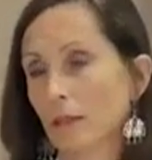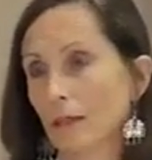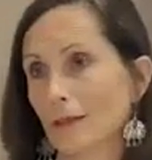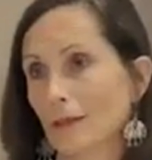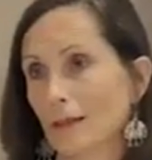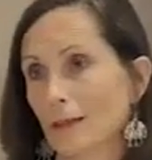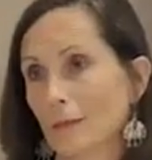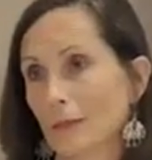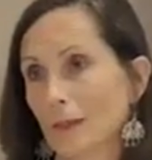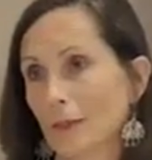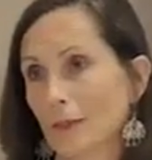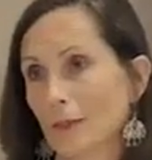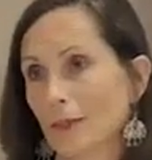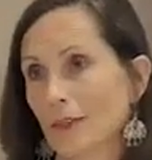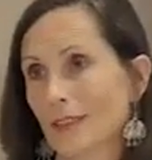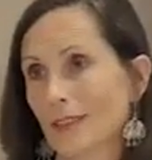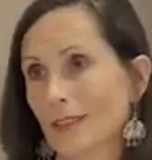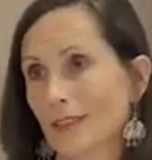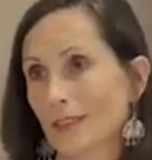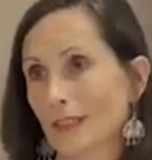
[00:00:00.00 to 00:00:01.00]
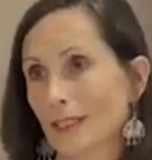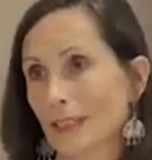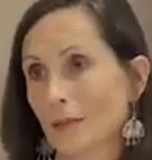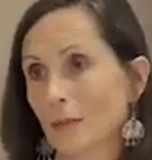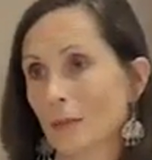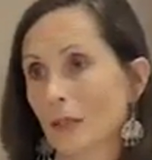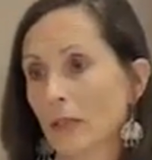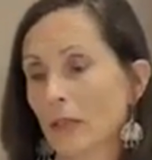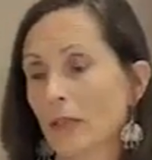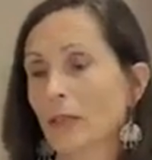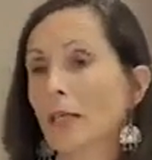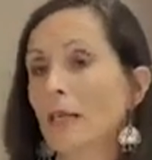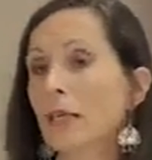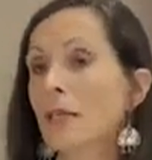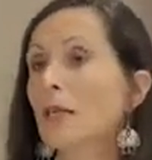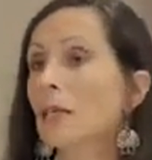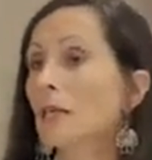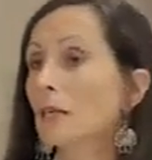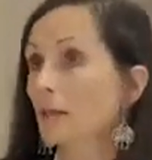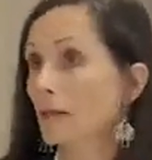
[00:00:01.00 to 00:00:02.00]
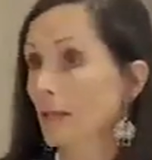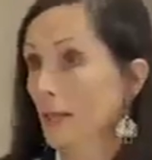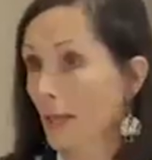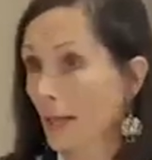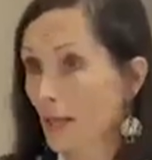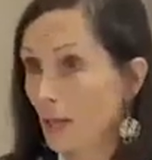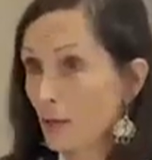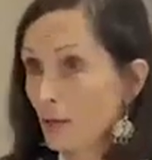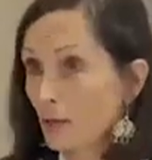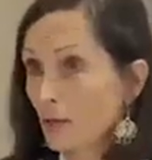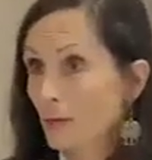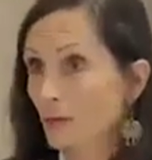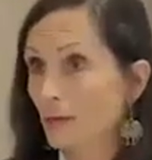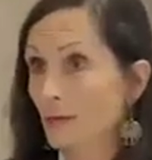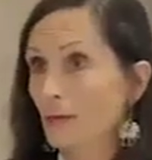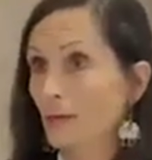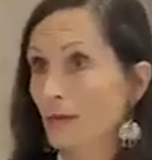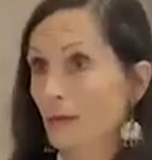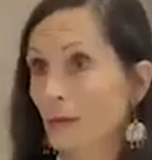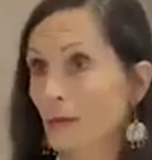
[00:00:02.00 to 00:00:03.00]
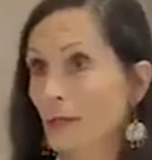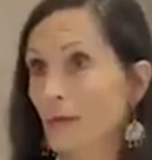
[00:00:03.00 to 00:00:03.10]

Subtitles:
as I mentioned, this is a landmark. Now, I